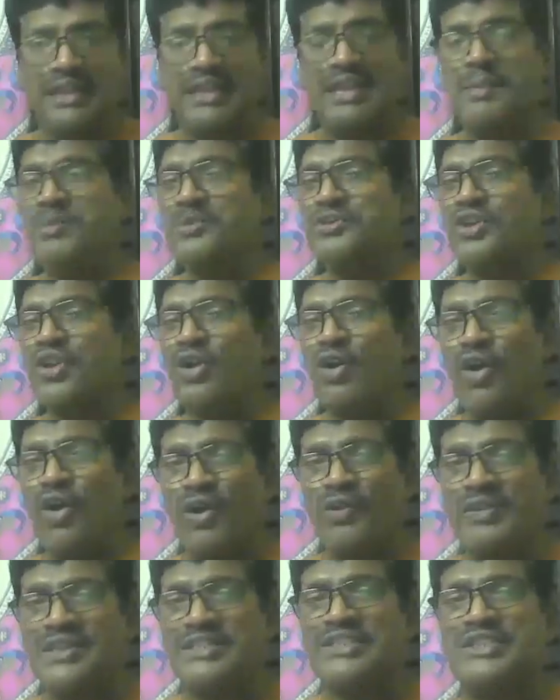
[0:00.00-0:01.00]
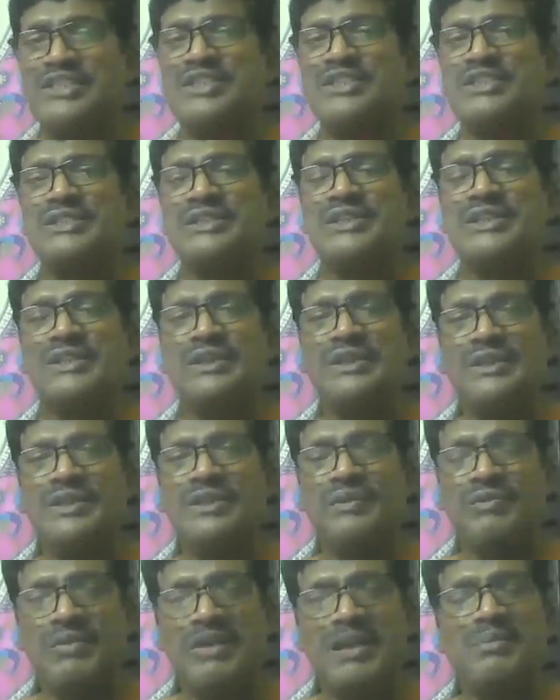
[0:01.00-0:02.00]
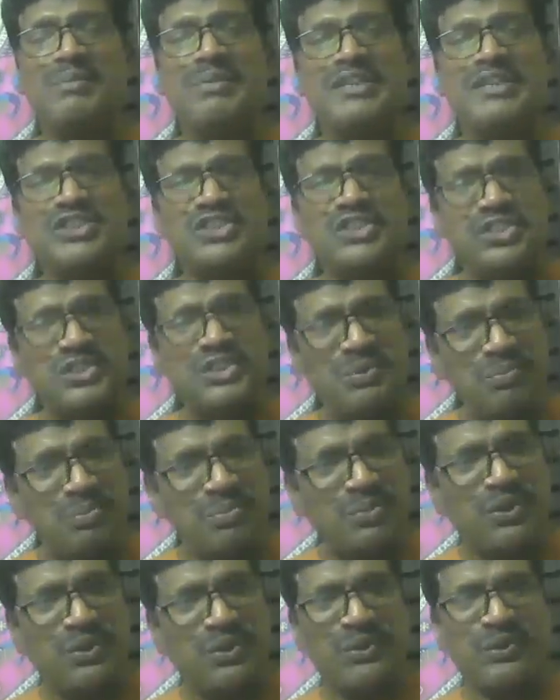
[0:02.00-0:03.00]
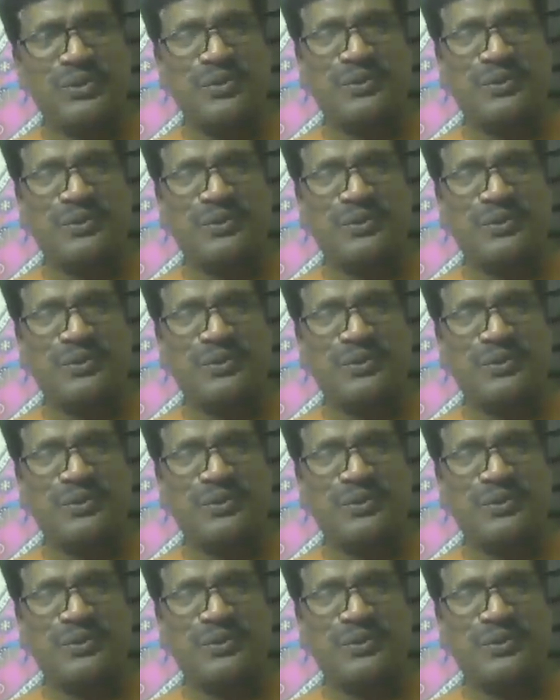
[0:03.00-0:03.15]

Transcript: epistle always will be simple.